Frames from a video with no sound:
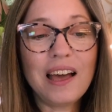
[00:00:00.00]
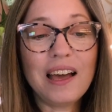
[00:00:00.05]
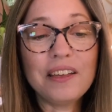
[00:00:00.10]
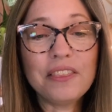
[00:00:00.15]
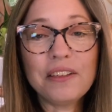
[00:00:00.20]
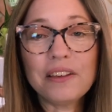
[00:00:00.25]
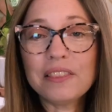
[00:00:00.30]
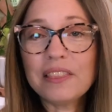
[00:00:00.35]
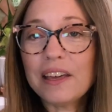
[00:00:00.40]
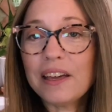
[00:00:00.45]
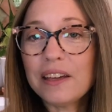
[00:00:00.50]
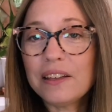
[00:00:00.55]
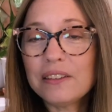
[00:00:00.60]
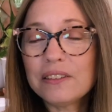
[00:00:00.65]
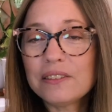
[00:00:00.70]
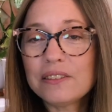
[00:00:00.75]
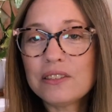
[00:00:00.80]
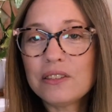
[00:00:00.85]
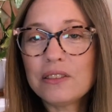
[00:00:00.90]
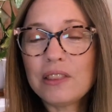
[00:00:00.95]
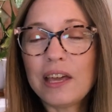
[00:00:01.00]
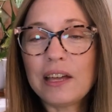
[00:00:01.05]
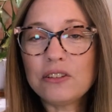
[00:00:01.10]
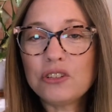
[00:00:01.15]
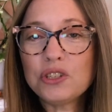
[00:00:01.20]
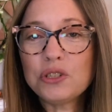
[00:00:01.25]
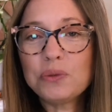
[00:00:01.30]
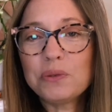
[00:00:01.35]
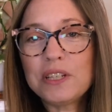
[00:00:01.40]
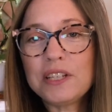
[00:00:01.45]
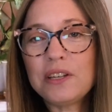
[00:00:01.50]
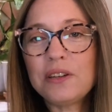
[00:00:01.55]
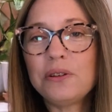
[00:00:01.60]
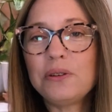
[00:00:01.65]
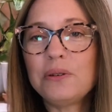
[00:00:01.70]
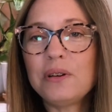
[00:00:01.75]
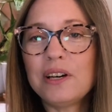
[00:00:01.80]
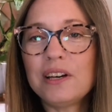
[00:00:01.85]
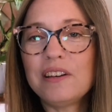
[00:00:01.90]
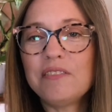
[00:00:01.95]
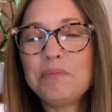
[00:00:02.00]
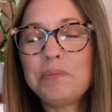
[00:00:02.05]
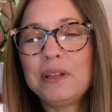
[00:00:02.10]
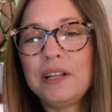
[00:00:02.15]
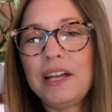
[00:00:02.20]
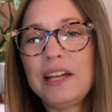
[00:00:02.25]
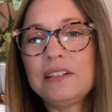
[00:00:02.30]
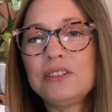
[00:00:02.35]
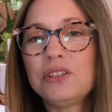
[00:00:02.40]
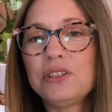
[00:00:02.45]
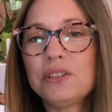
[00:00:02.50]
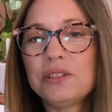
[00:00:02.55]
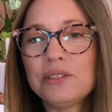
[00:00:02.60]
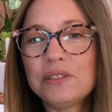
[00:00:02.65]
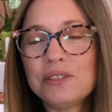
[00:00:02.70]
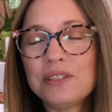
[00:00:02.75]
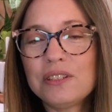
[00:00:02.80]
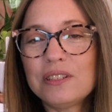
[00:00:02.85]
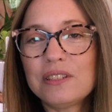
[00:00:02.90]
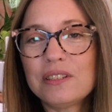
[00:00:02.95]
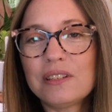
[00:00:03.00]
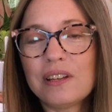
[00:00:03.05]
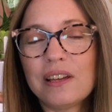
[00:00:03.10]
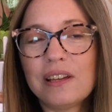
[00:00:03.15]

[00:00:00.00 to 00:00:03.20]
I thought that trio of planters,